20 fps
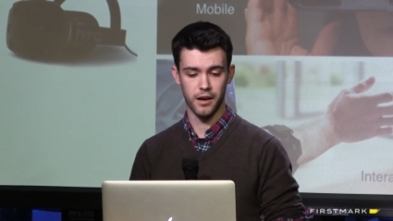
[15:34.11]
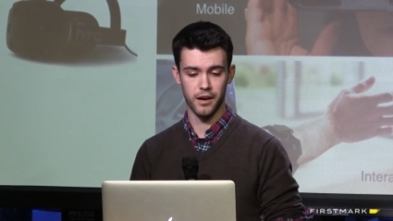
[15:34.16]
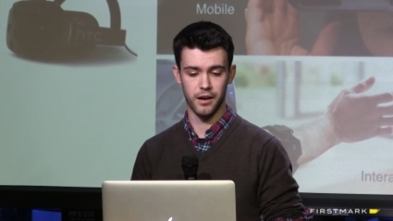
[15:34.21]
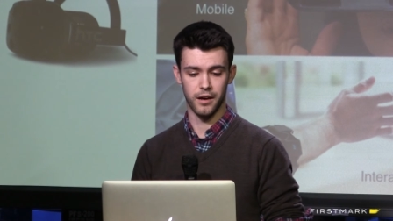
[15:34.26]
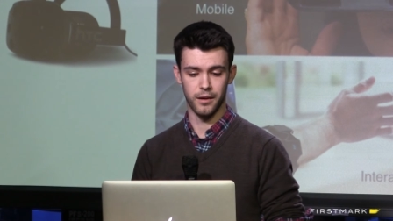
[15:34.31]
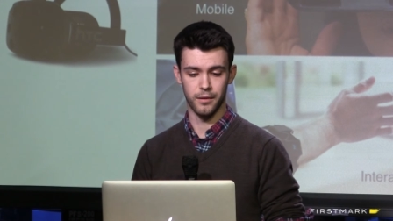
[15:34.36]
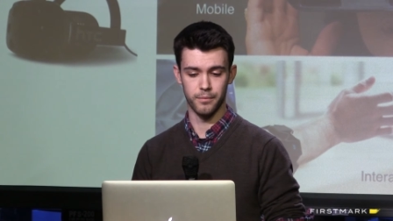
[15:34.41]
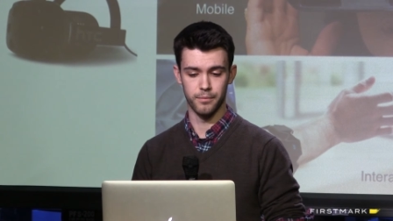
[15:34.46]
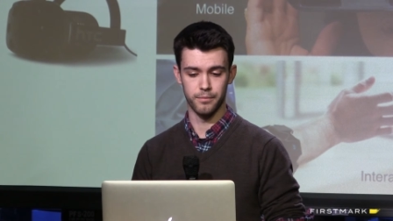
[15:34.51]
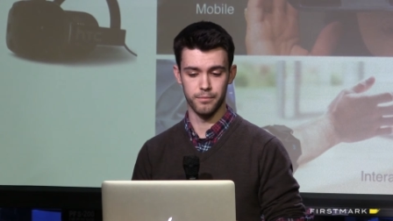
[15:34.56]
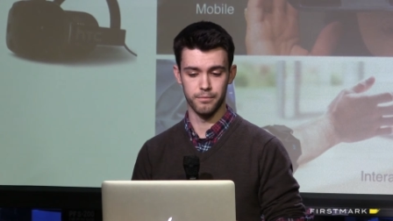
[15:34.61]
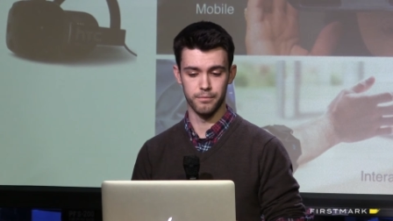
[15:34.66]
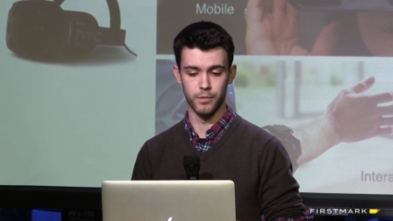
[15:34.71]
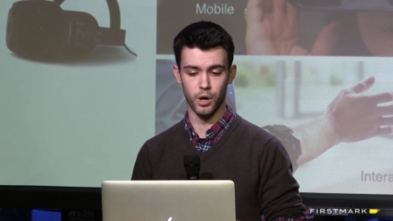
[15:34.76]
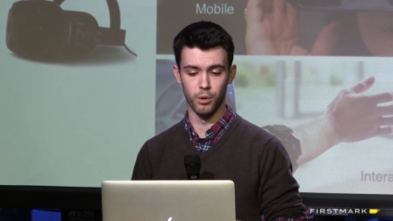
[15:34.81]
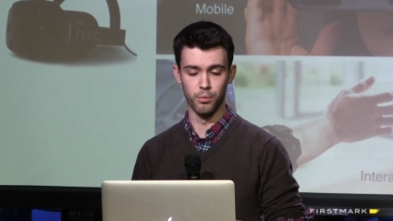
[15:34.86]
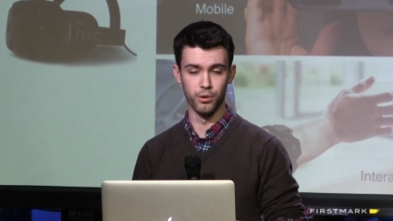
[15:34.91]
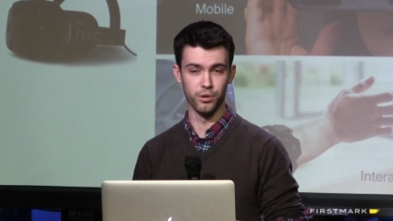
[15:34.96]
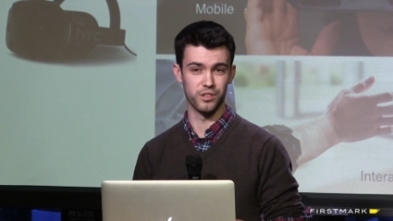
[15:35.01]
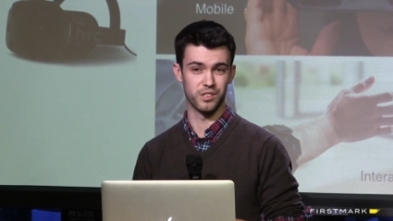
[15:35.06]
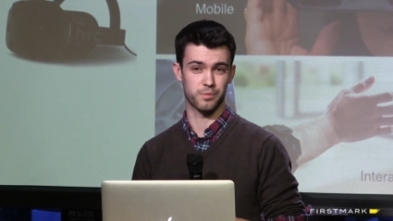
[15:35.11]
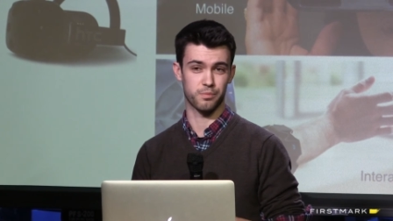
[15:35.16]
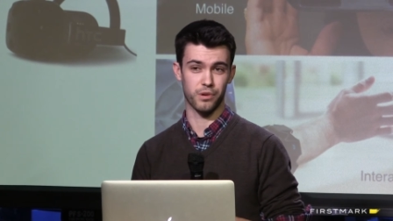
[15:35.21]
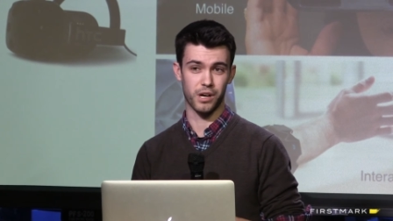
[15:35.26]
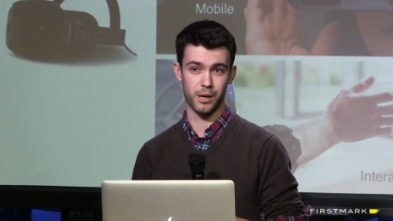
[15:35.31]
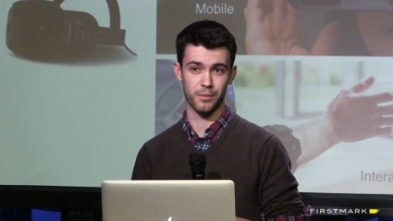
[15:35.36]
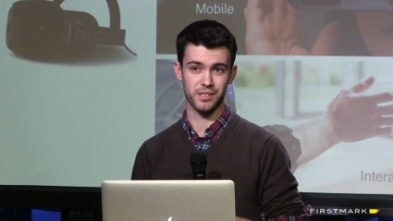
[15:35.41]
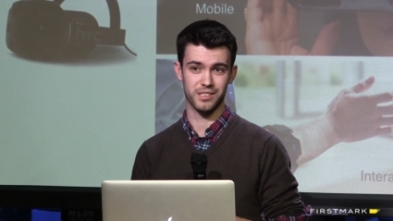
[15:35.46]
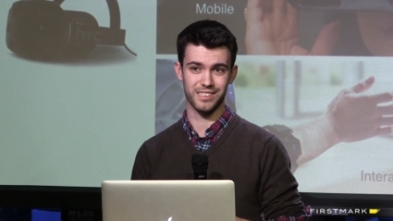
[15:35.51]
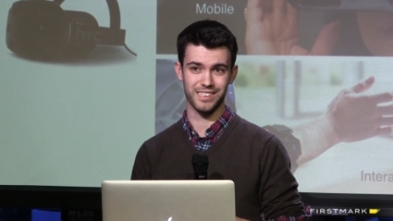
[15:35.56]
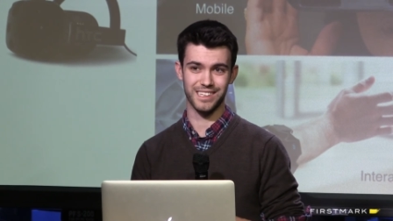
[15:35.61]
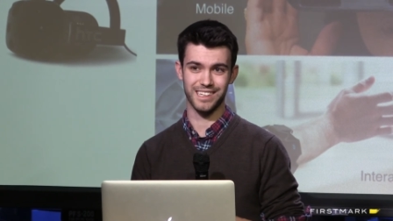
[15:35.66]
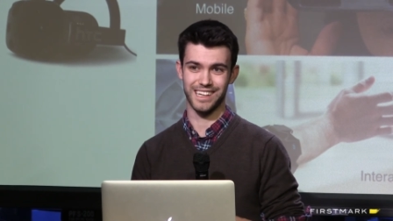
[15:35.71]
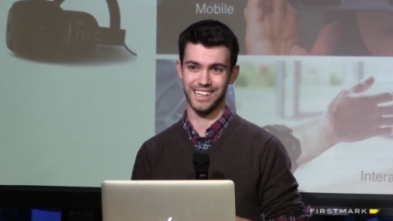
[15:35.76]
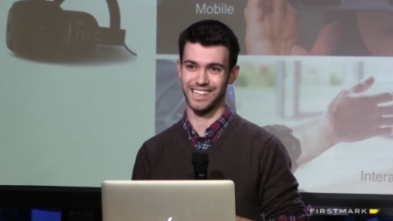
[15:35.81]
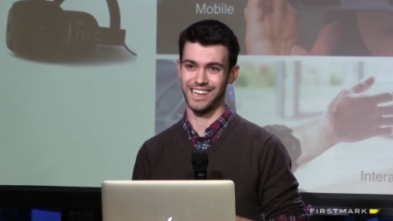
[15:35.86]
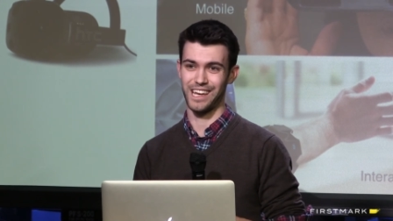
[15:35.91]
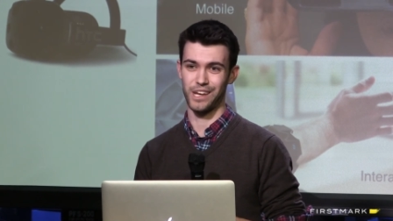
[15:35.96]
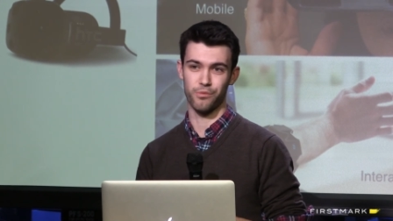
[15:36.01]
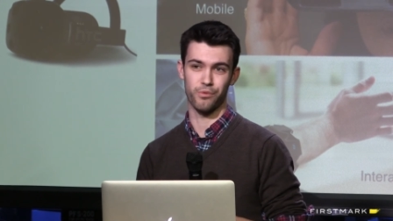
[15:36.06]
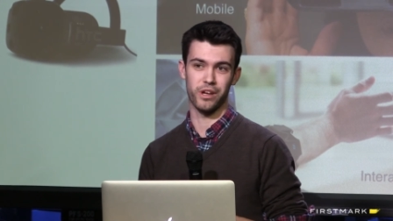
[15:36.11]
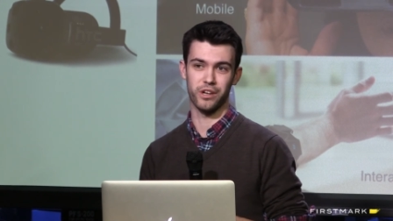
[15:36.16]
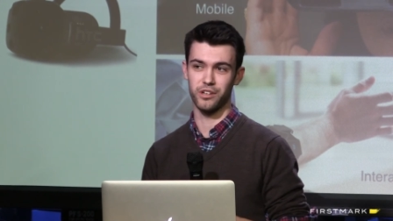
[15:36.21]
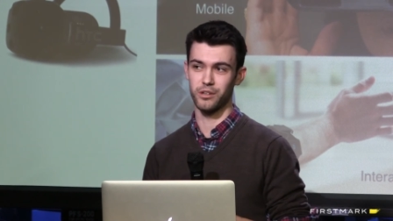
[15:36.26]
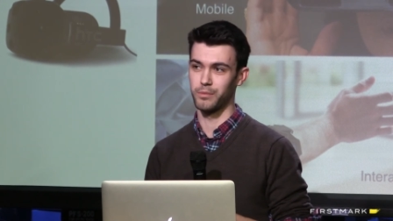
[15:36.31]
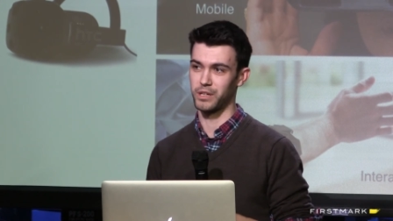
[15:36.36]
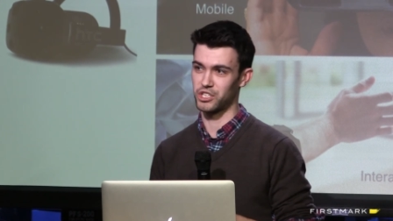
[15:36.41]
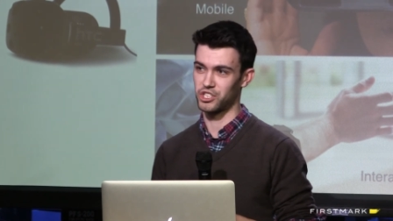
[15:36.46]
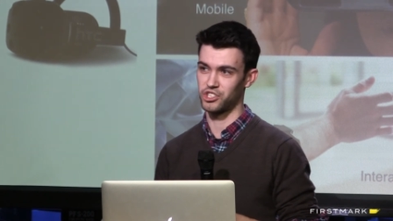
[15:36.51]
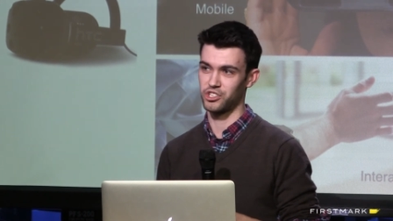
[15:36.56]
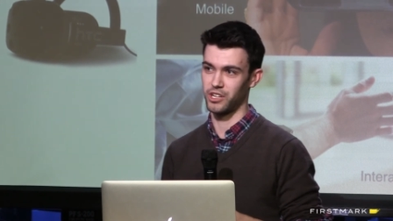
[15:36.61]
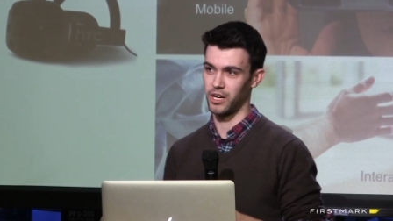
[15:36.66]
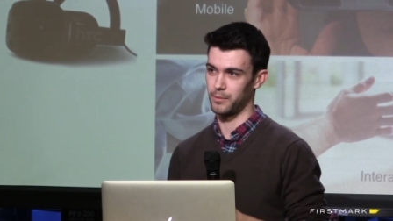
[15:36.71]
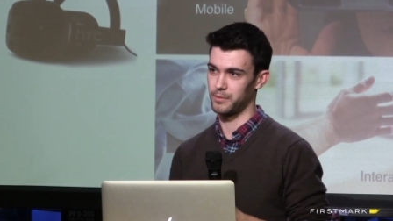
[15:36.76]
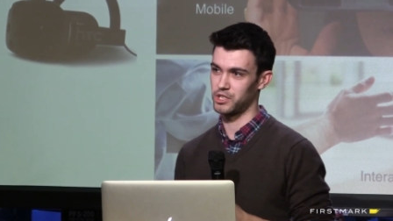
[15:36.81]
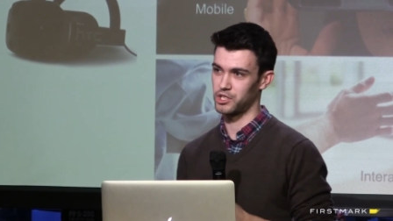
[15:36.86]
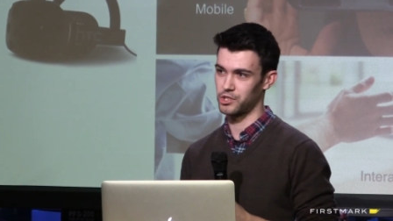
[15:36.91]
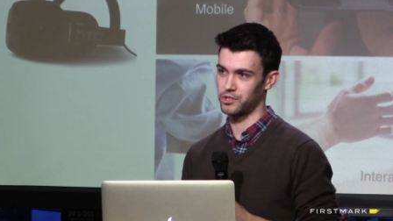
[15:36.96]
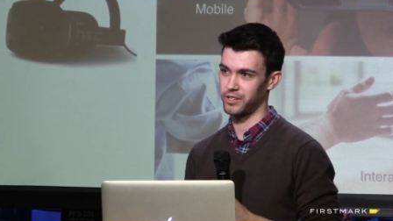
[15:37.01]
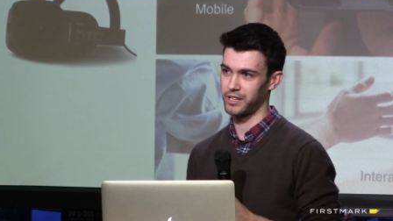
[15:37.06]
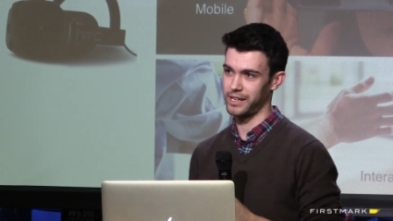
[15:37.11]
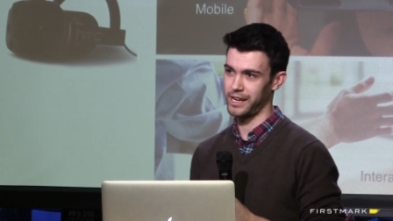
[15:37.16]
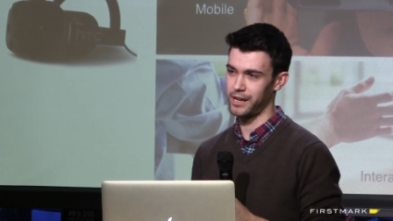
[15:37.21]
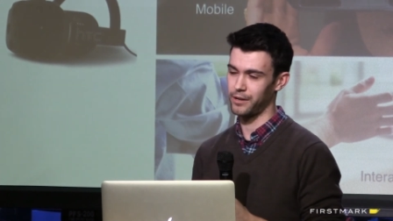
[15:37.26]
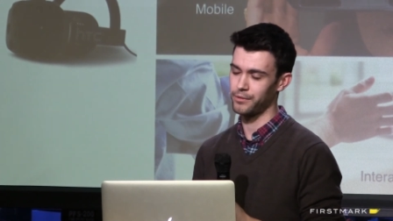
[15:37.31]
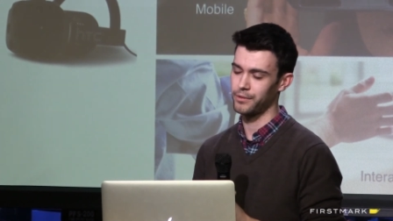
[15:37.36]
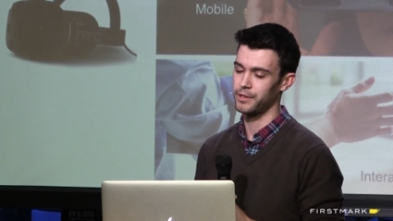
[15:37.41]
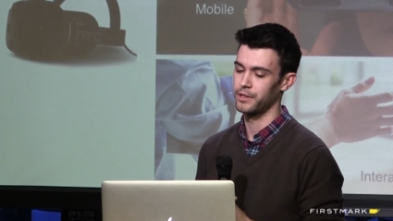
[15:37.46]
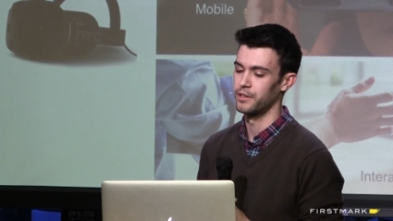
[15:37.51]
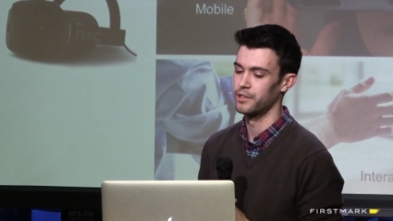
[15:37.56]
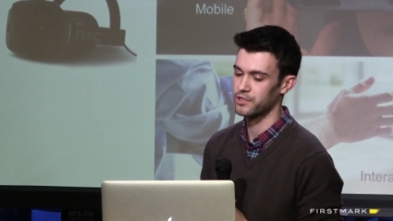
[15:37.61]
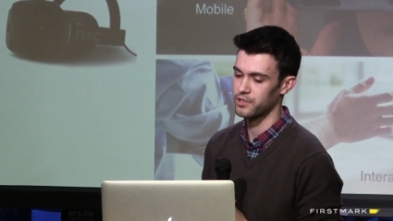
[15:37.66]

Um, mobile is promising. It can't render much geometry right now,